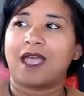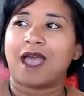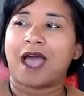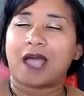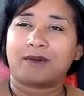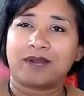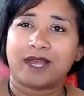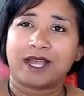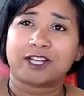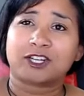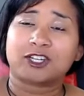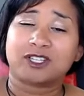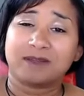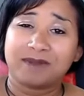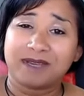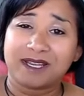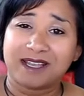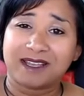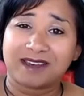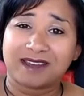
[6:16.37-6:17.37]
I would actually
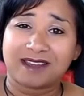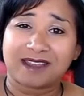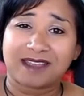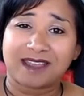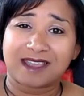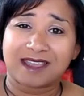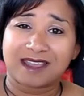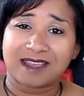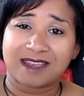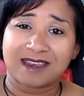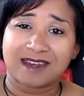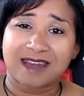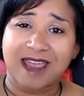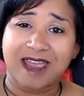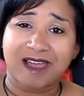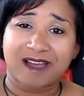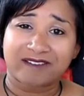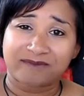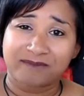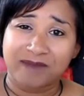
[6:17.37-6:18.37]
be getting in
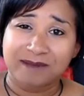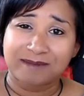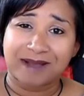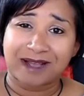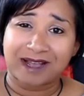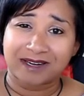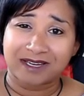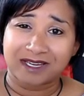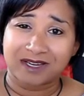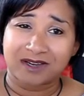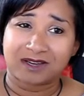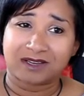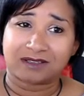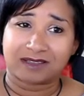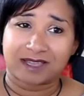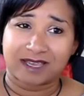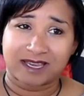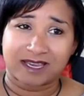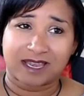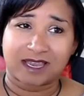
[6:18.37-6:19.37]
half my body,
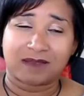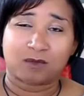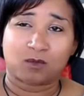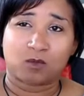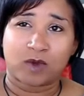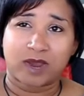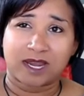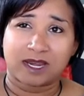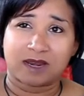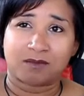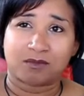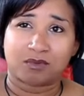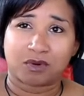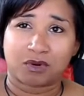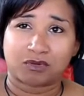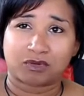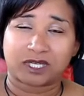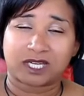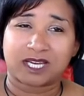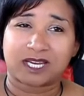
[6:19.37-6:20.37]
like at weight and
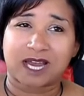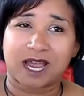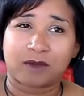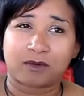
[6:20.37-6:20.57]
protein.